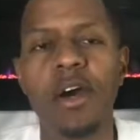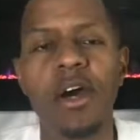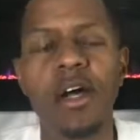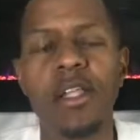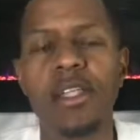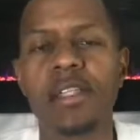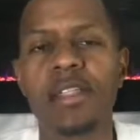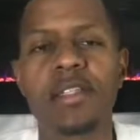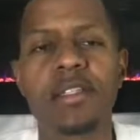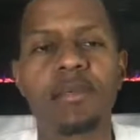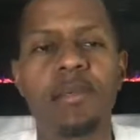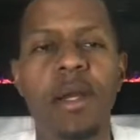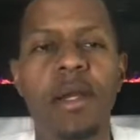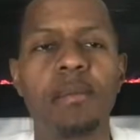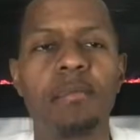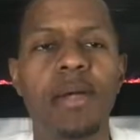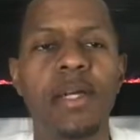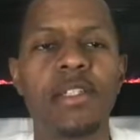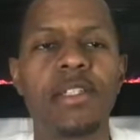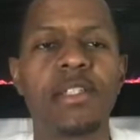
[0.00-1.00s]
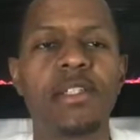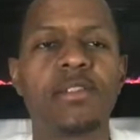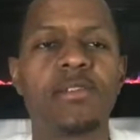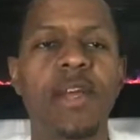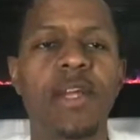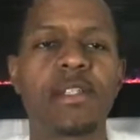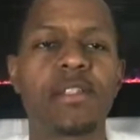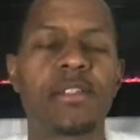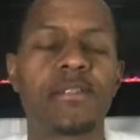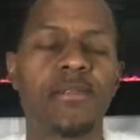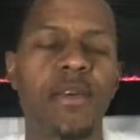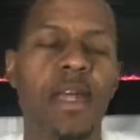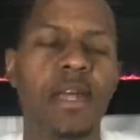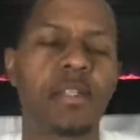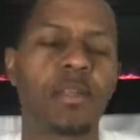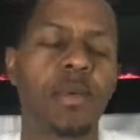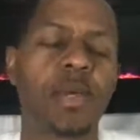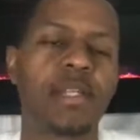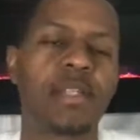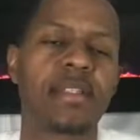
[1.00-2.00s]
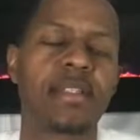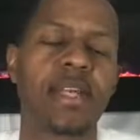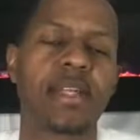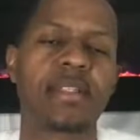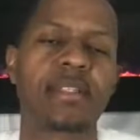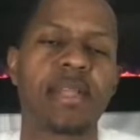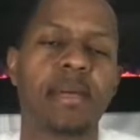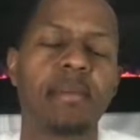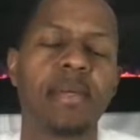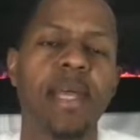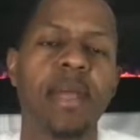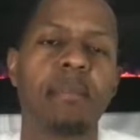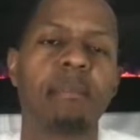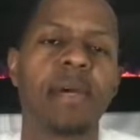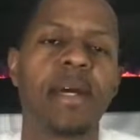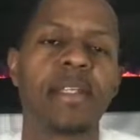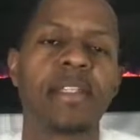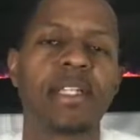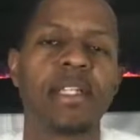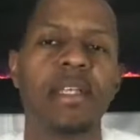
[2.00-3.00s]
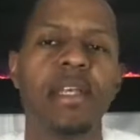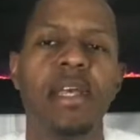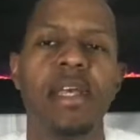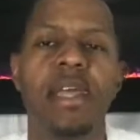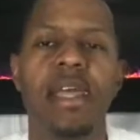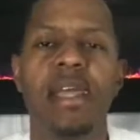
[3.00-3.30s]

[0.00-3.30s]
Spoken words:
all of the smart budget directors find a way to take some of that budget